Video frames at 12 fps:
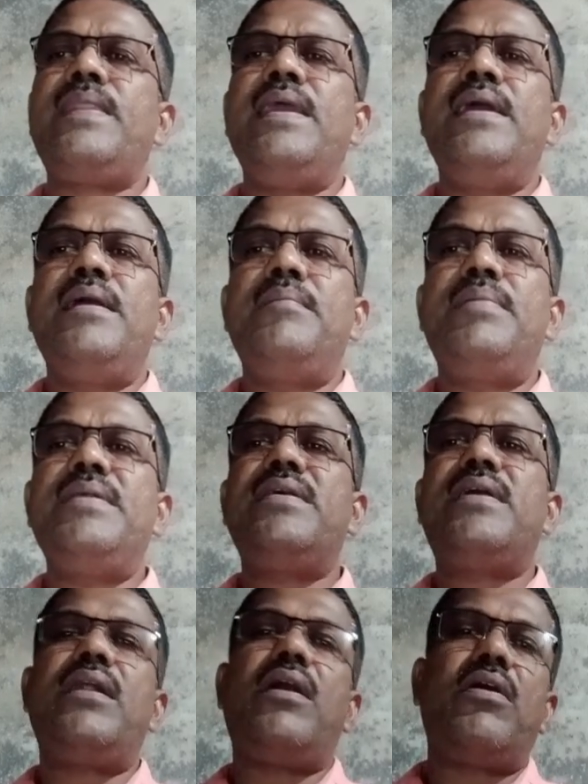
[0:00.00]

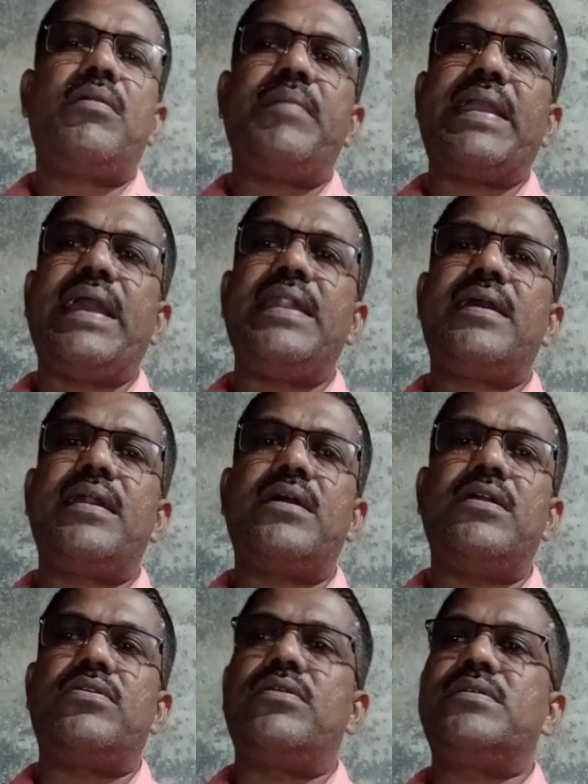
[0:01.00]
Physical or mechanical
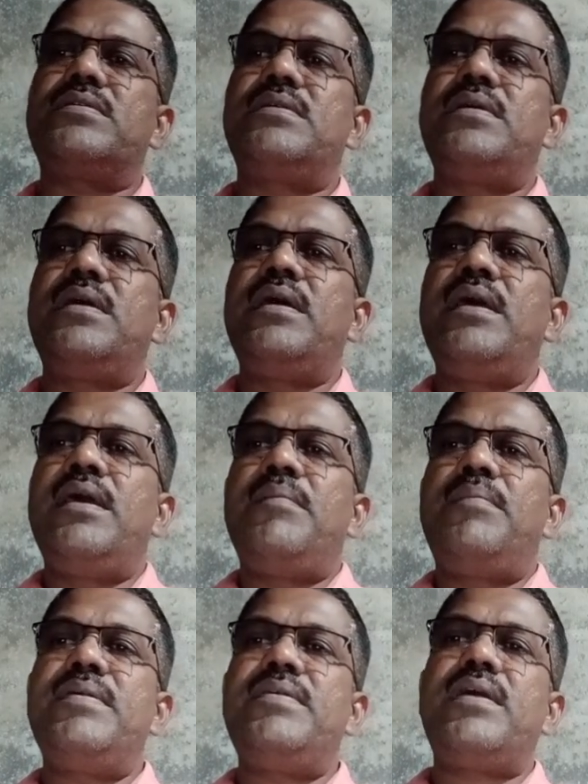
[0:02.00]
controls.
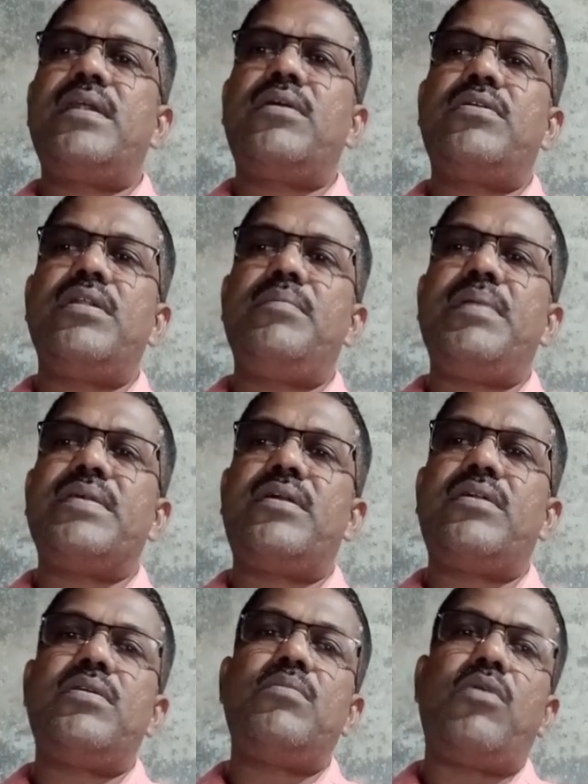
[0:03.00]
Physical control is based on
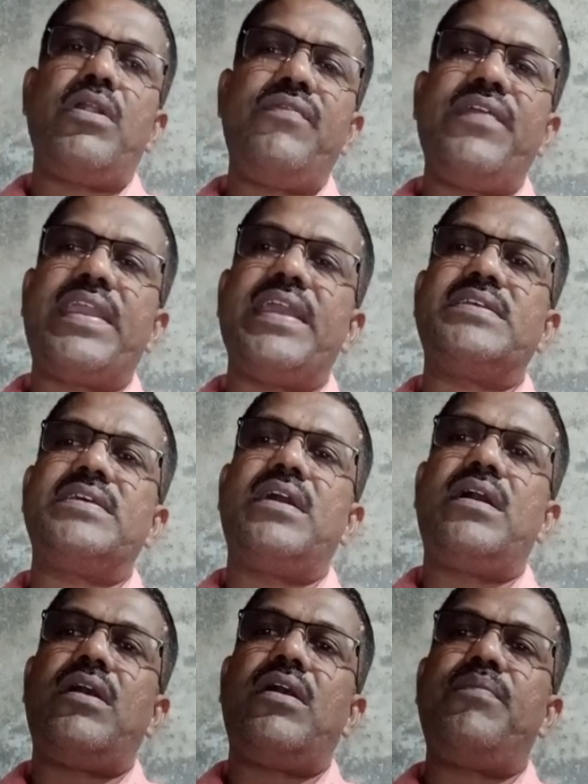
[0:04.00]
the modification
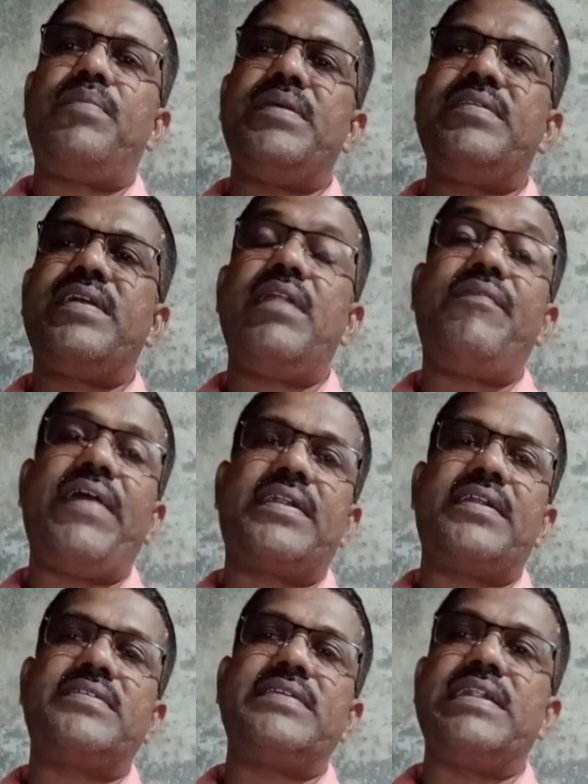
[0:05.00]
of physical
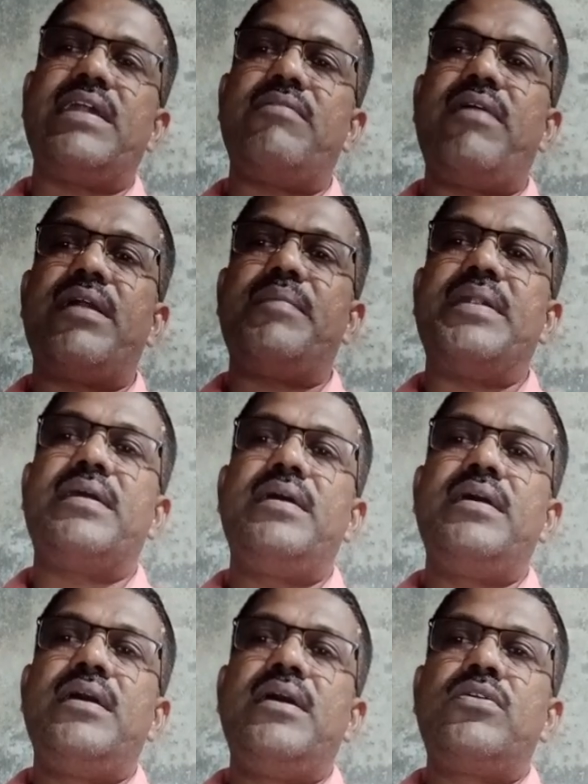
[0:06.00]
factors in the environment
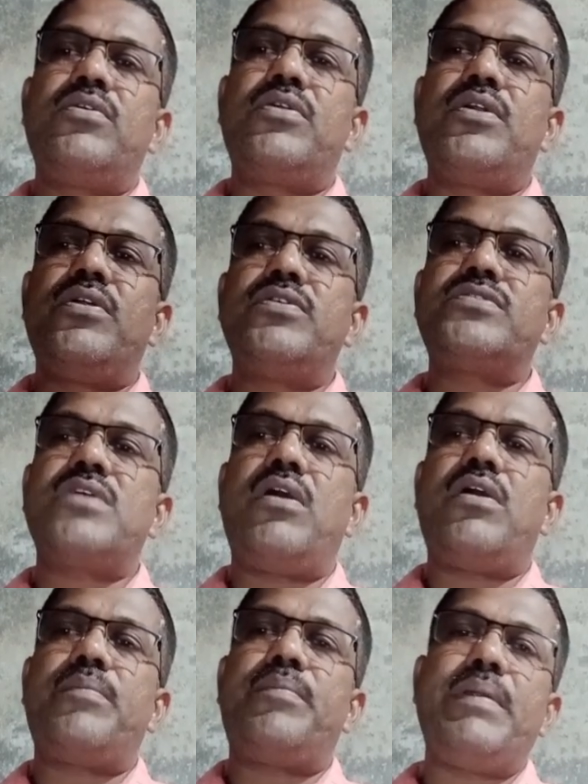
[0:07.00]
to reduce
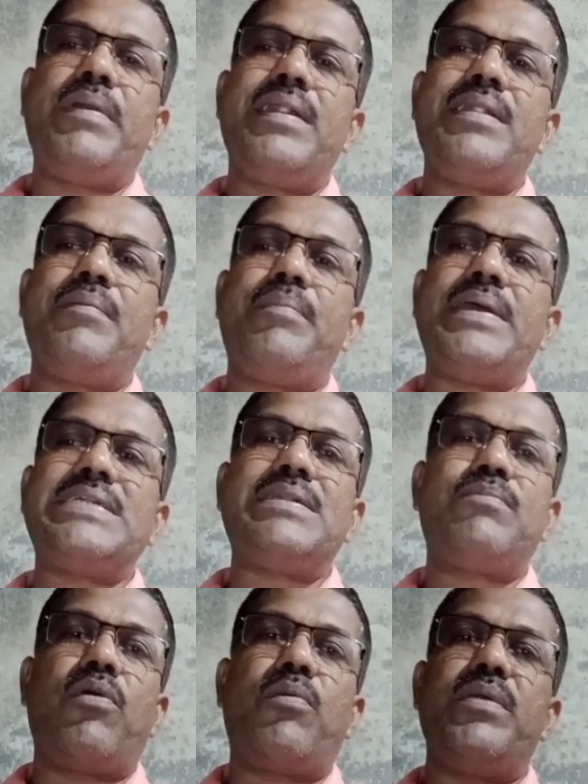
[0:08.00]
or prevent the pest
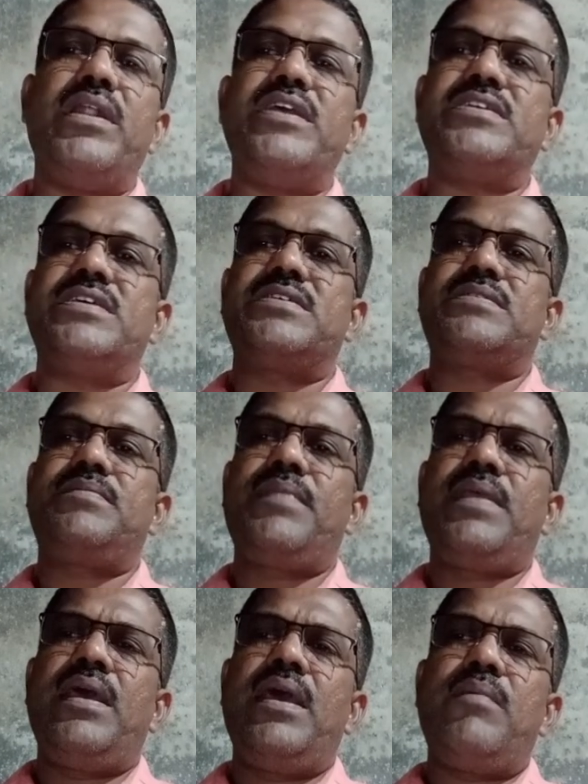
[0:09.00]
populations.
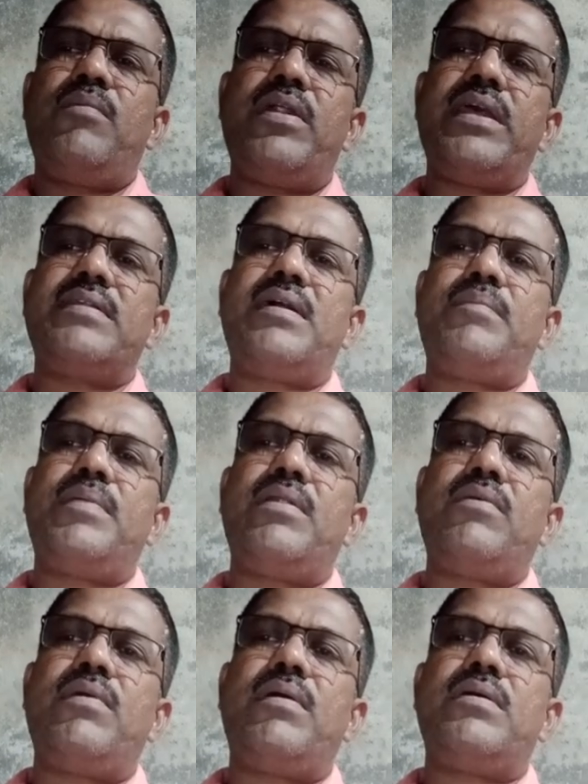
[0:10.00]
For
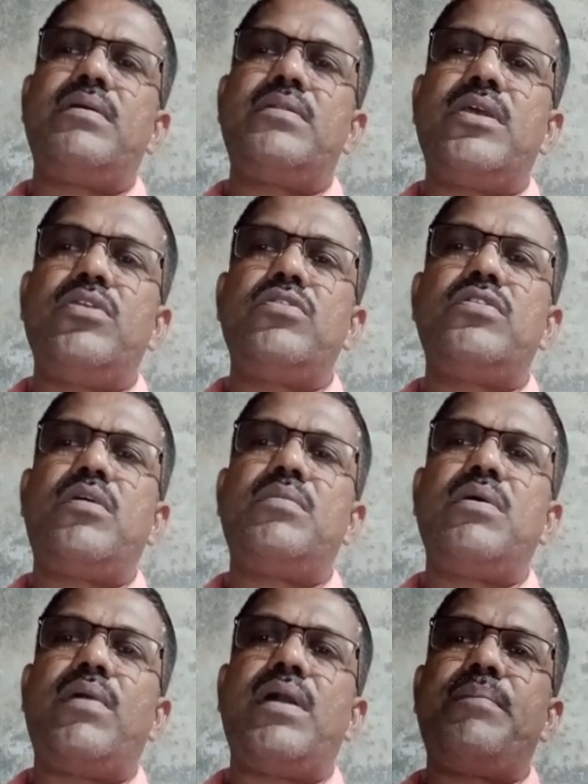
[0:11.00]
example, the use of the
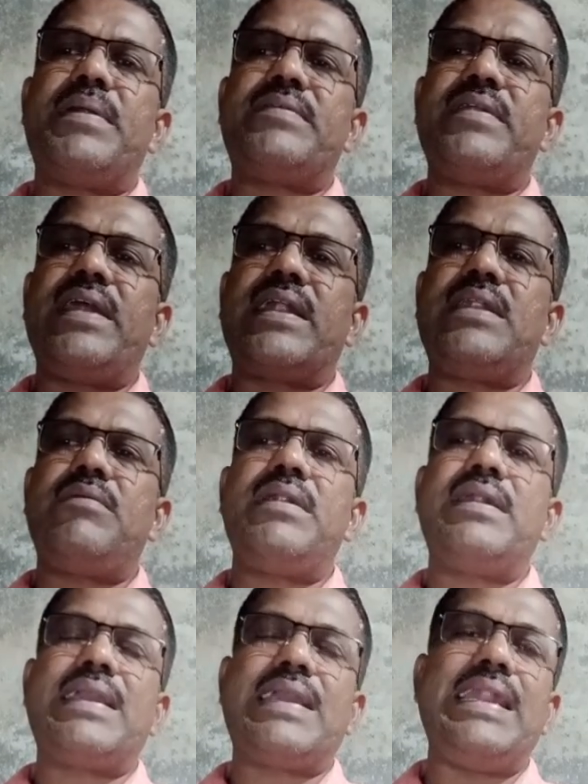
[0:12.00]
1%
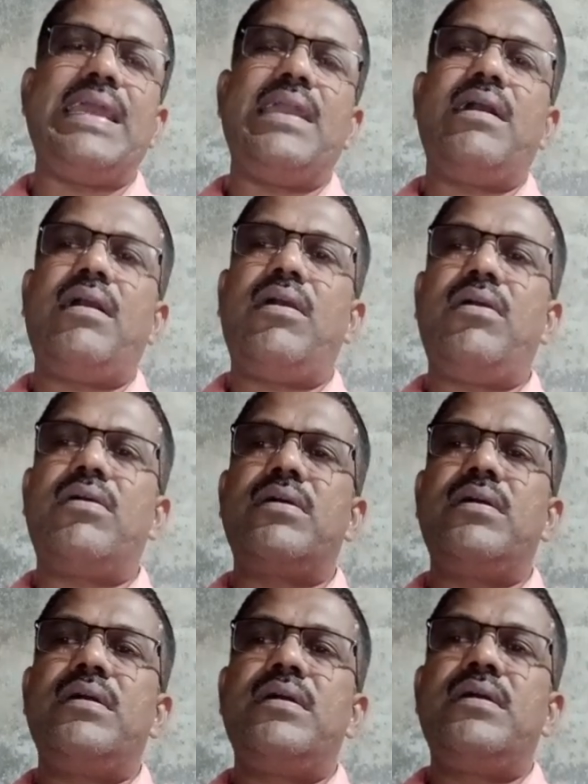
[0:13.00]
activated clay or
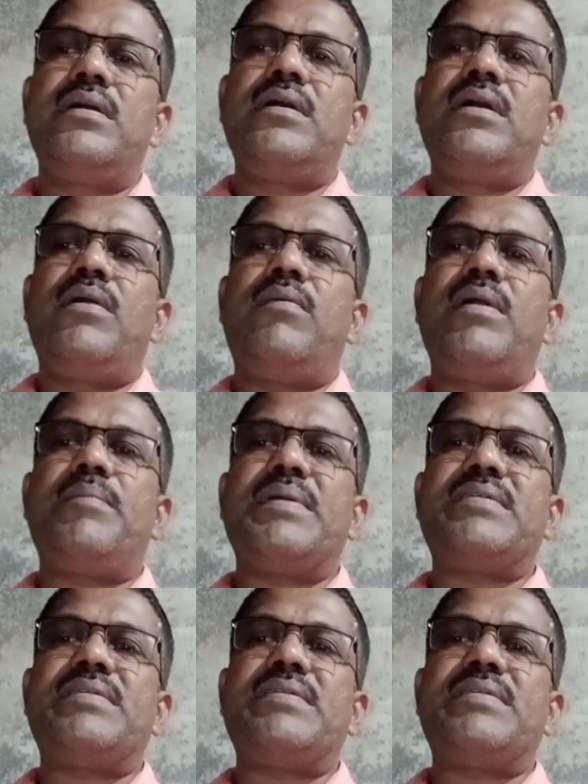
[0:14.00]
1%